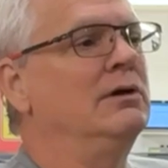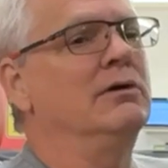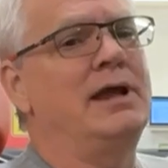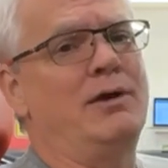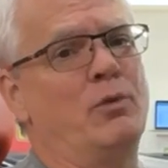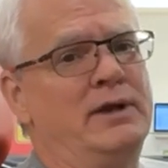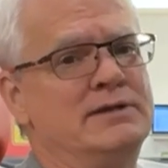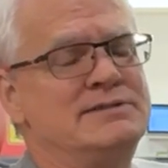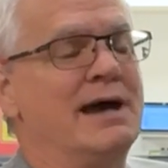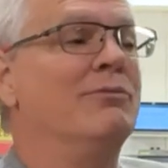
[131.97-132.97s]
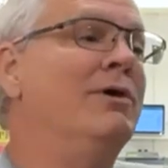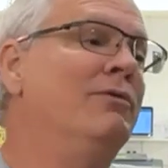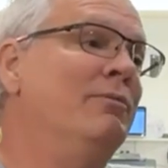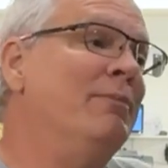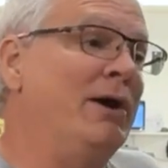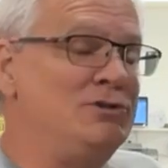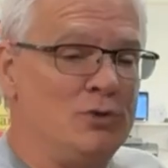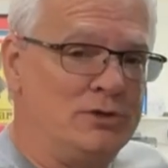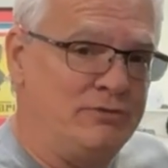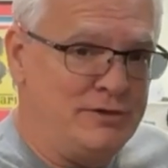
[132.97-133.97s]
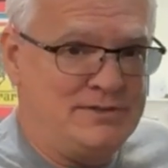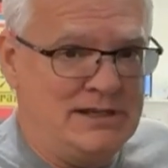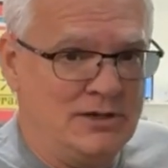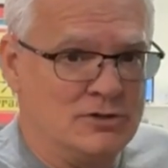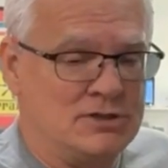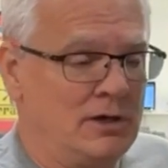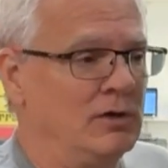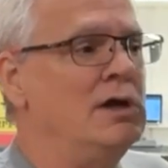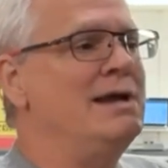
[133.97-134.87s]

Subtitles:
Okay, what is that? Well, remember I told you 15 years ago,